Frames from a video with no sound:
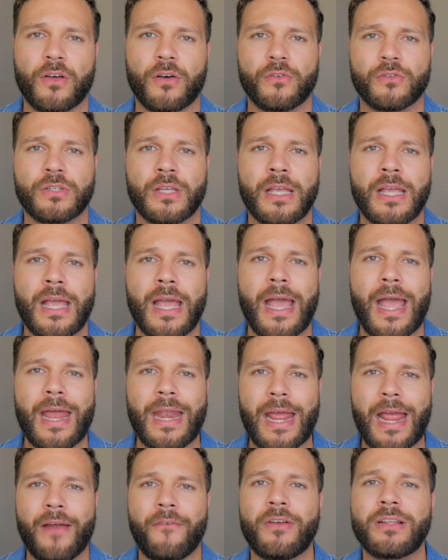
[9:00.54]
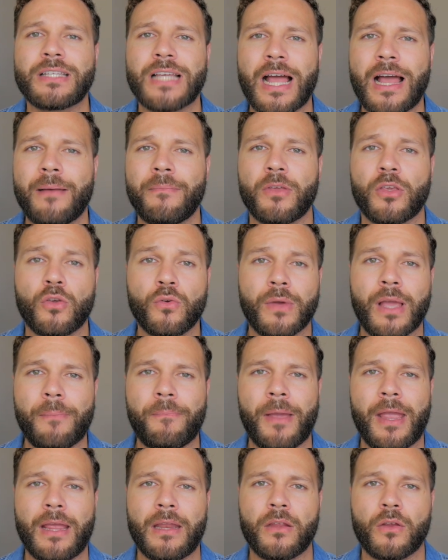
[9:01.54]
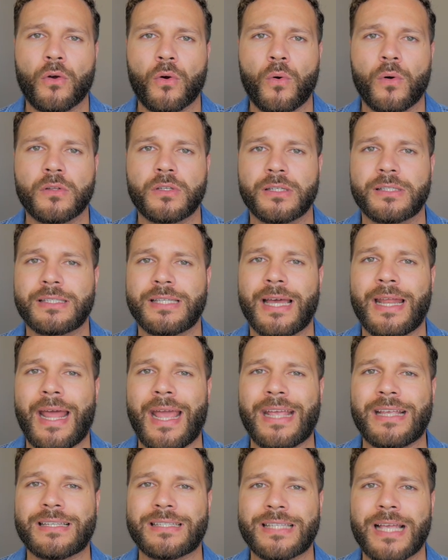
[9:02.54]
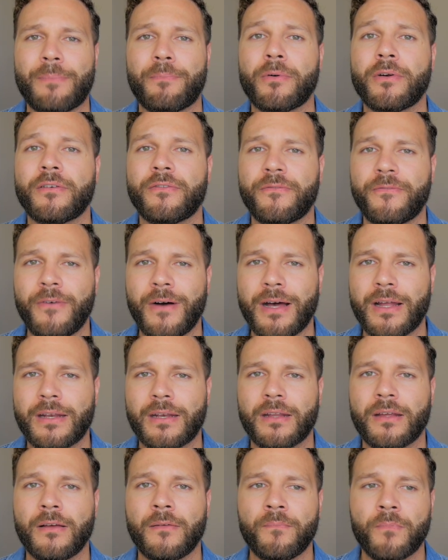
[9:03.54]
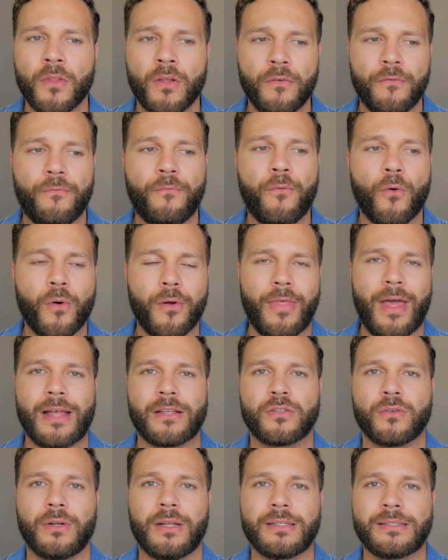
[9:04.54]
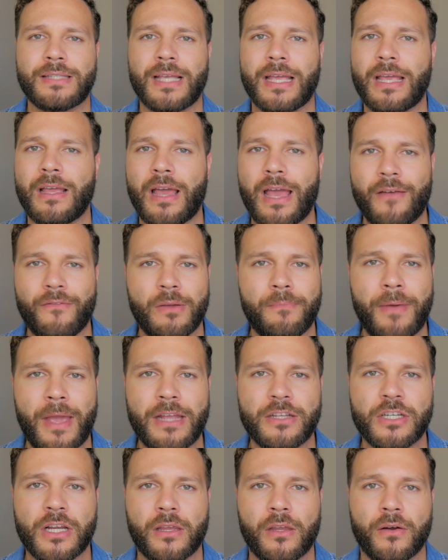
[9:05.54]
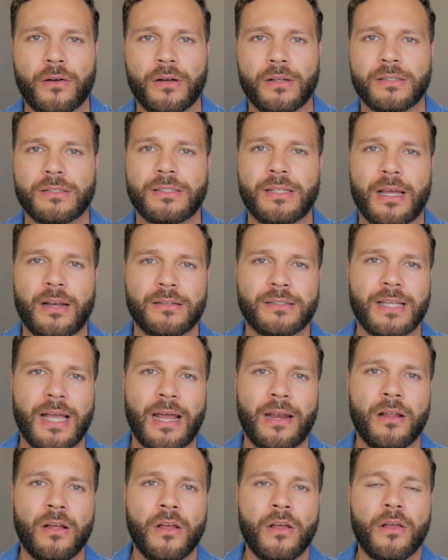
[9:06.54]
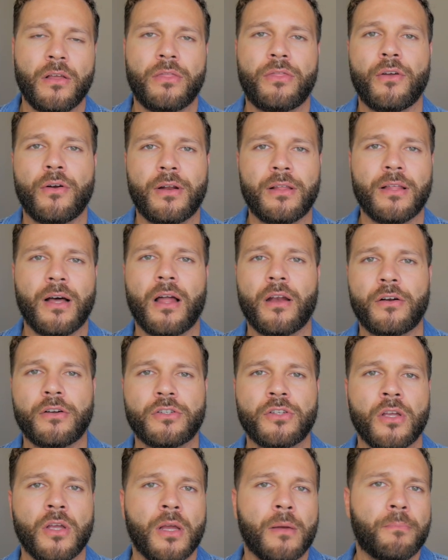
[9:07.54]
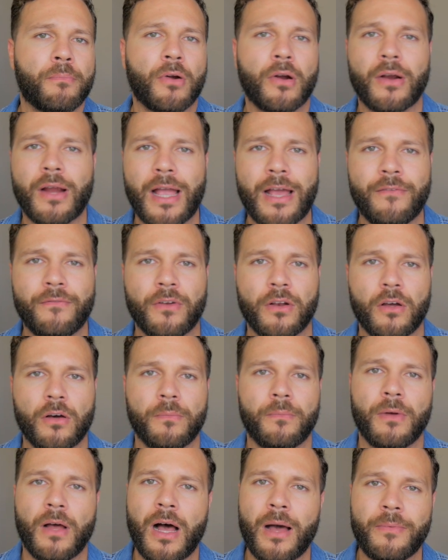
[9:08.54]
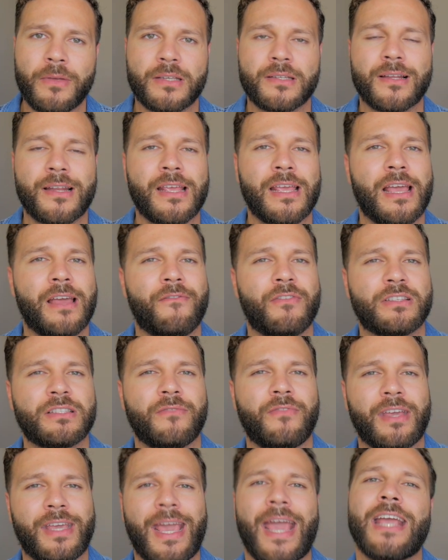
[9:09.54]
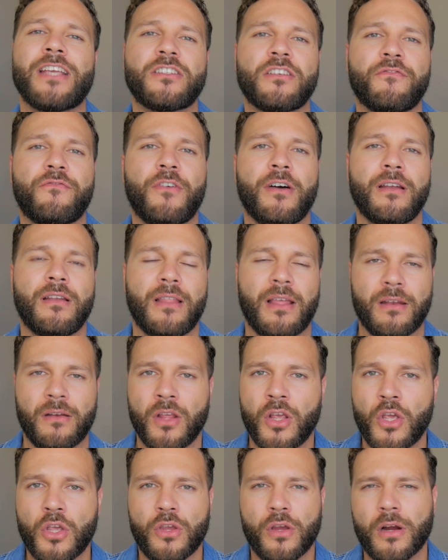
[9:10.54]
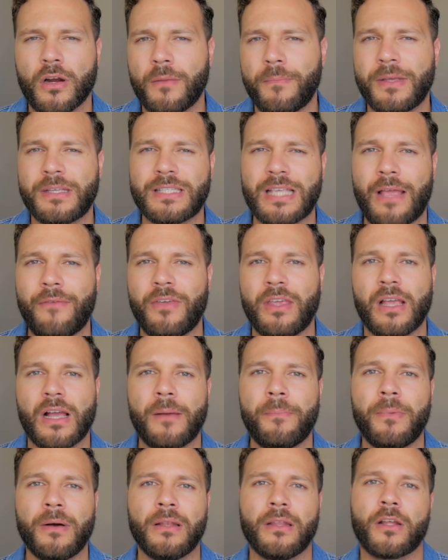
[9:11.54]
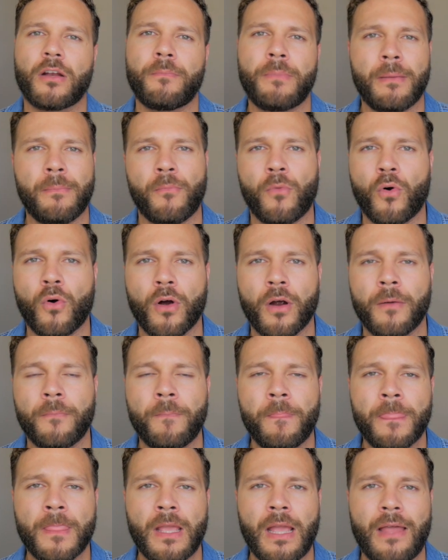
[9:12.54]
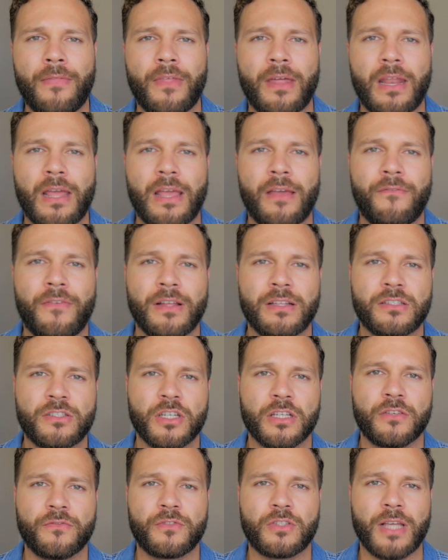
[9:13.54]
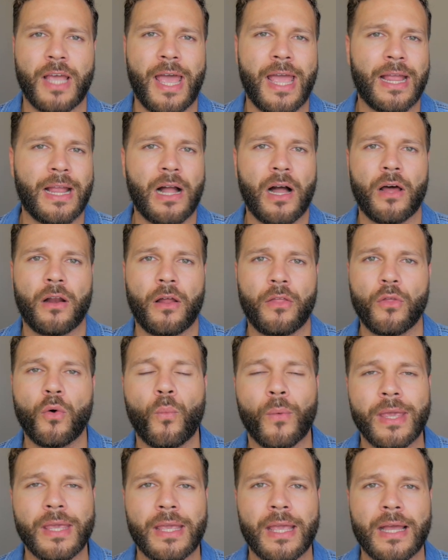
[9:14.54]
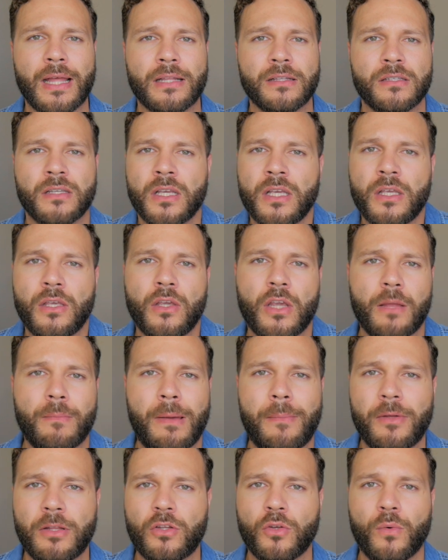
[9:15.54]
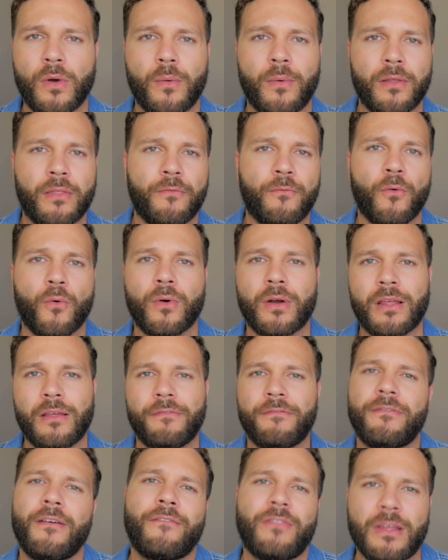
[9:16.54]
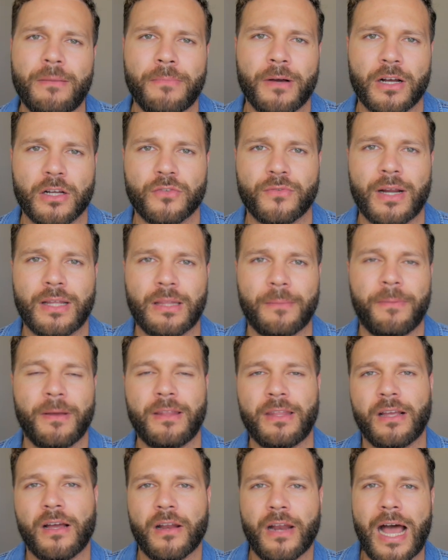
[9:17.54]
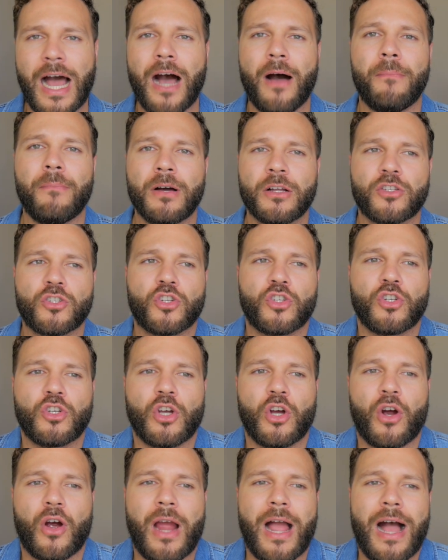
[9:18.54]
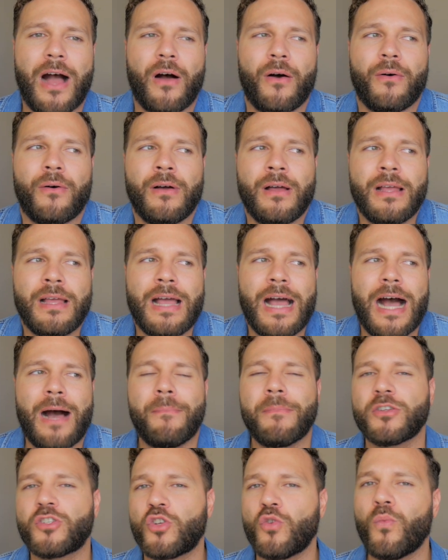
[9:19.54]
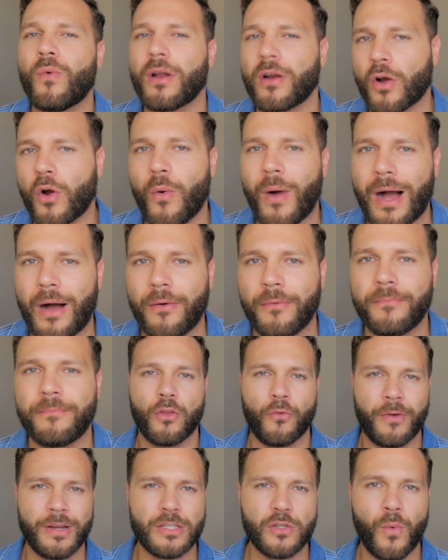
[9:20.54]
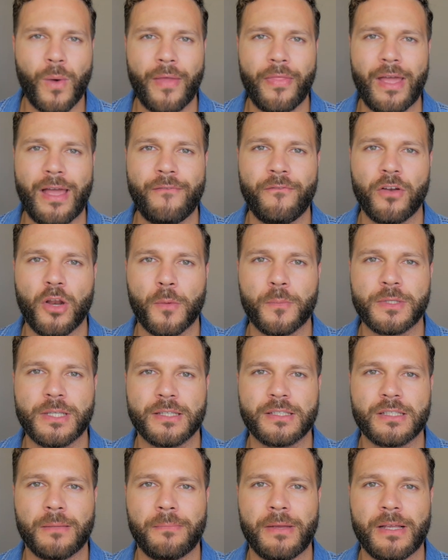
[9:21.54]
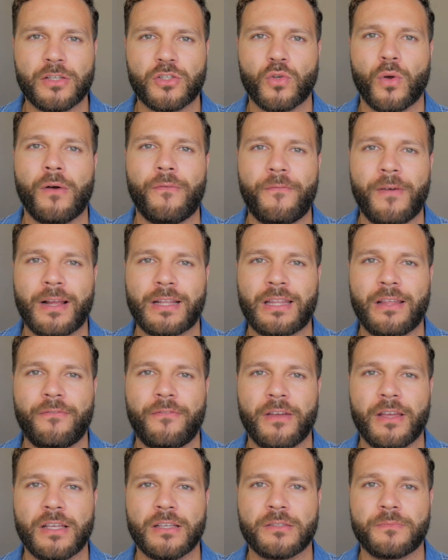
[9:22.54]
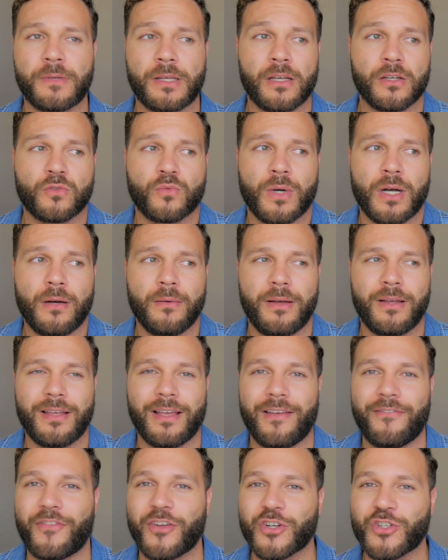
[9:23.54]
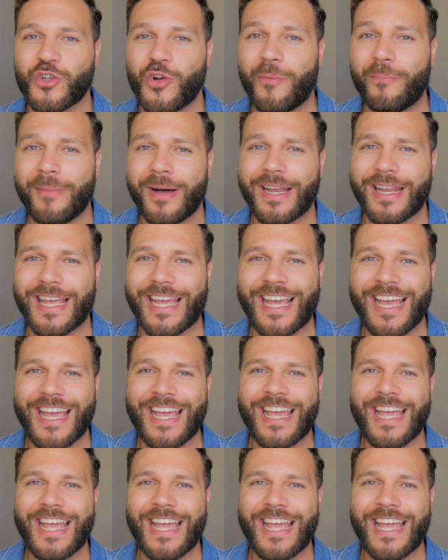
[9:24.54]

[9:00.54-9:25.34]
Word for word: those. And every time you get paid, you're going to set a separate fund for that. So let's say every paycheck, you're gonna set aside thirty dollars per envelope. Obviously, if it's a vacation fund, then you're gonna be saving up a little bit more. And then if it's just to hang out on the weekends, you can maybe do it with forty, fifty bucks, right? Depending on how much or how, how much you wanna go out. The reason why the envelope system is so effective is because, well, if there's no money